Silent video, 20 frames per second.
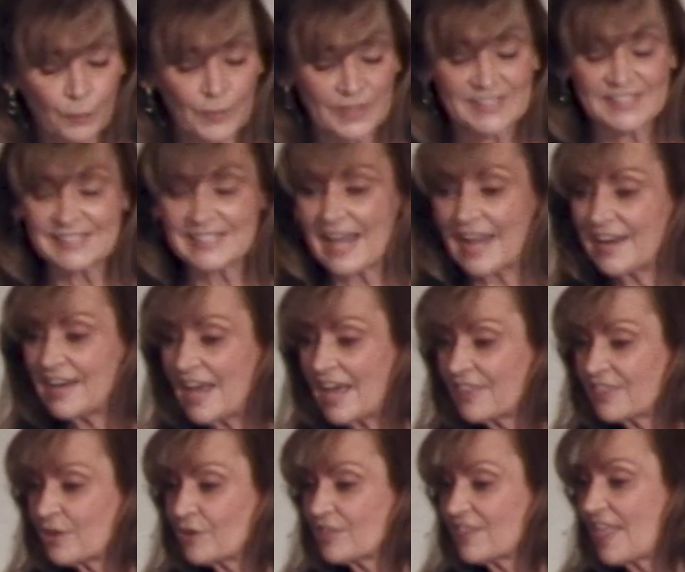was none
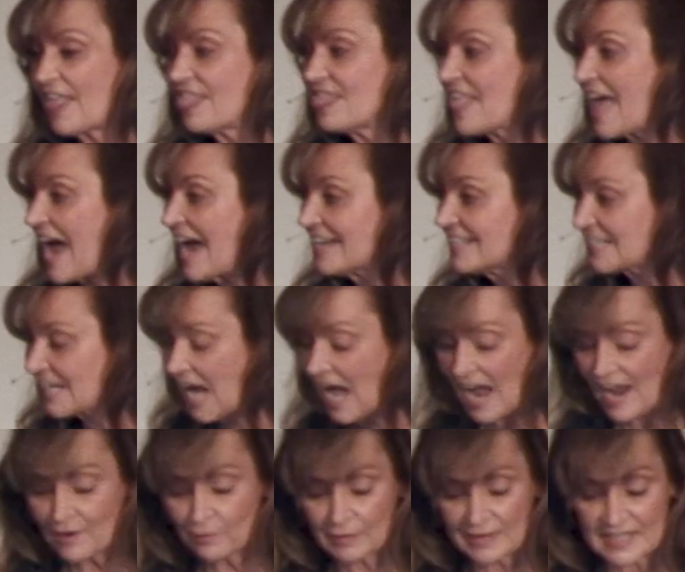other than that
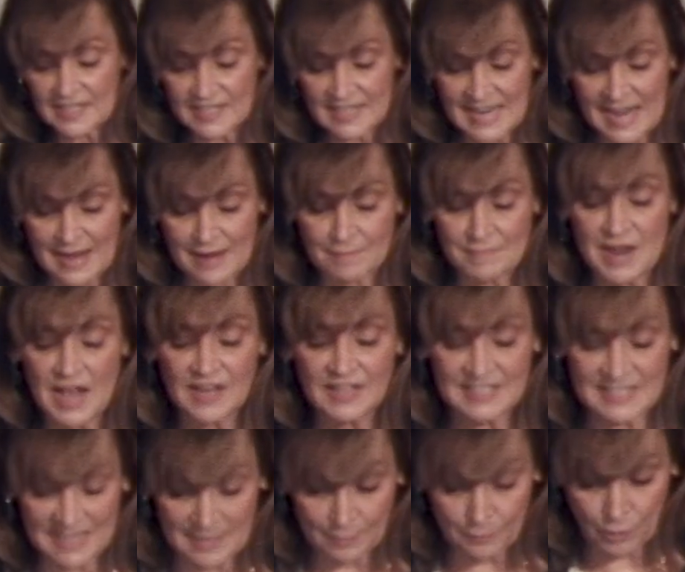tyrant named
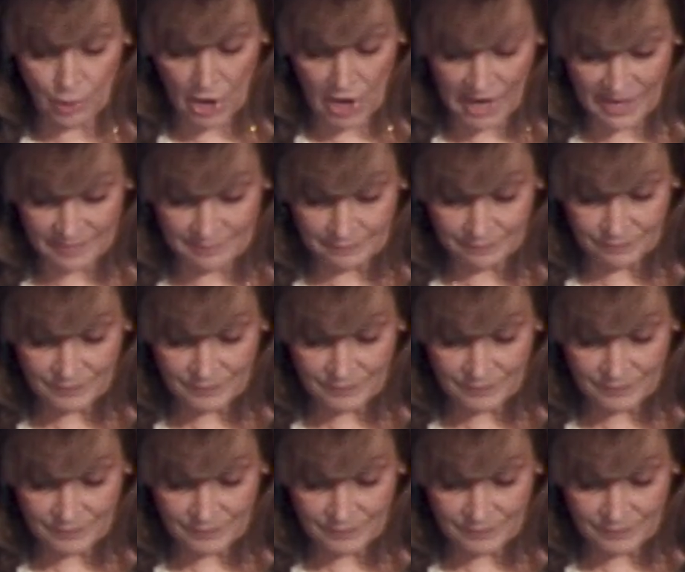Nimrod